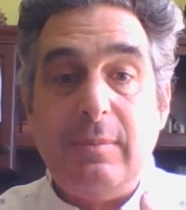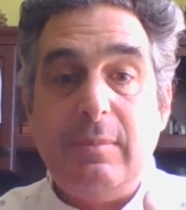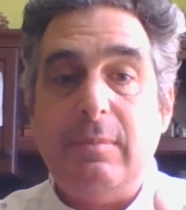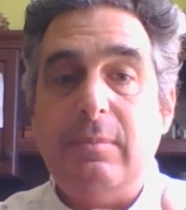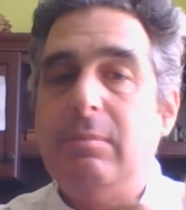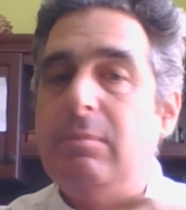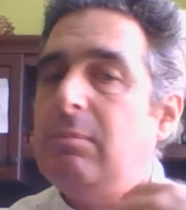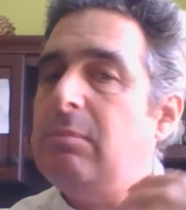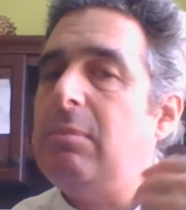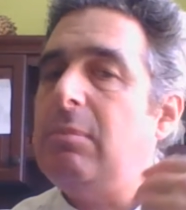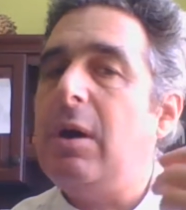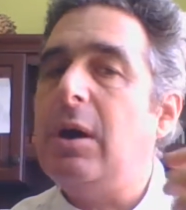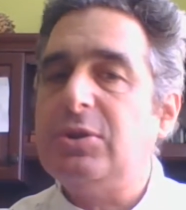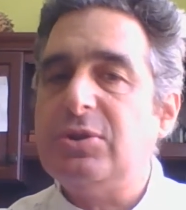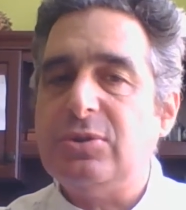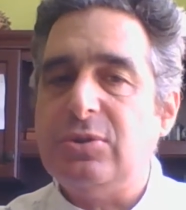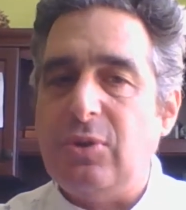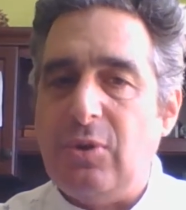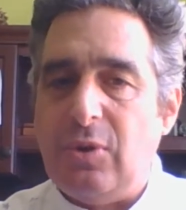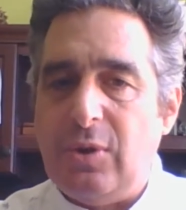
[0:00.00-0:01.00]

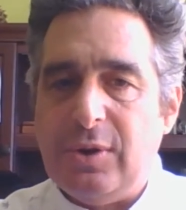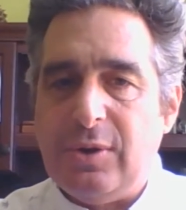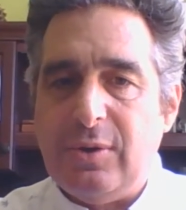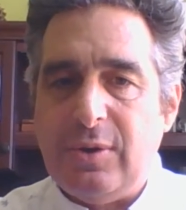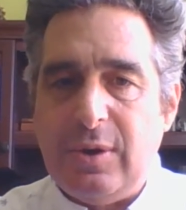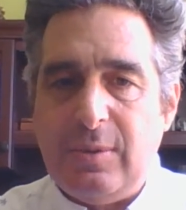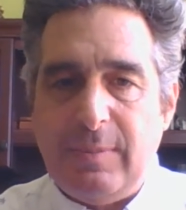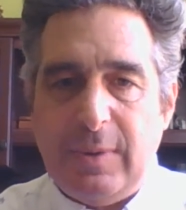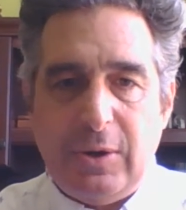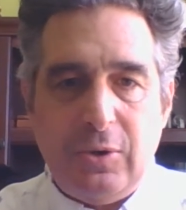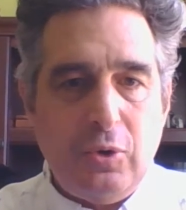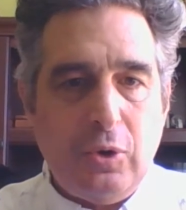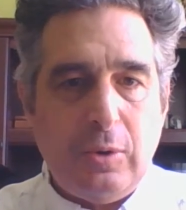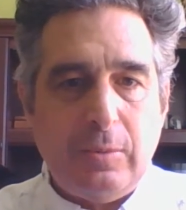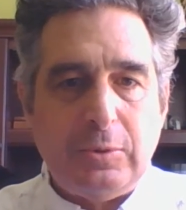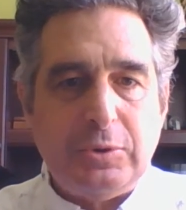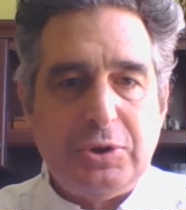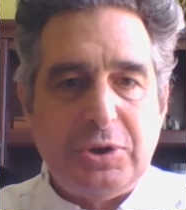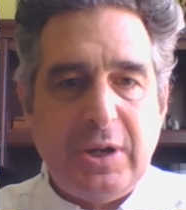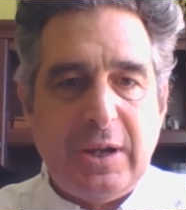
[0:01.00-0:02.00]
much longer than my
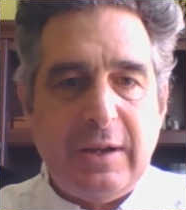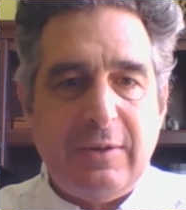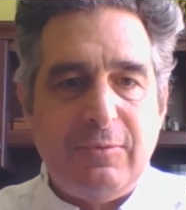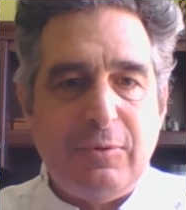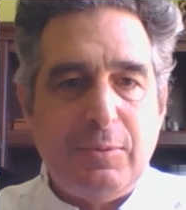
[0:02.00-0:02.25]
normal shave